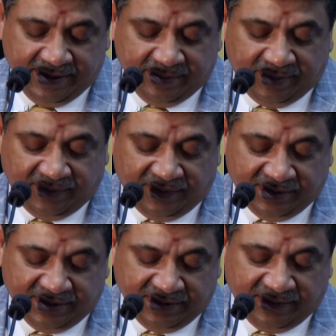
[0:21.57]

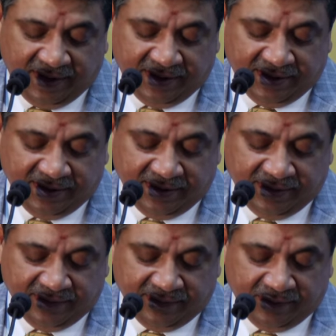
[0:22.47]
Professor Valerie
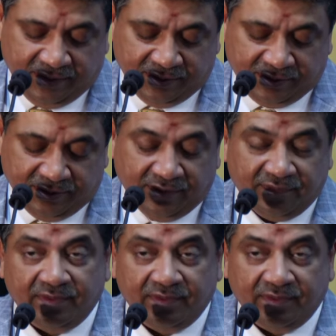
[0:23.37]
Vodosov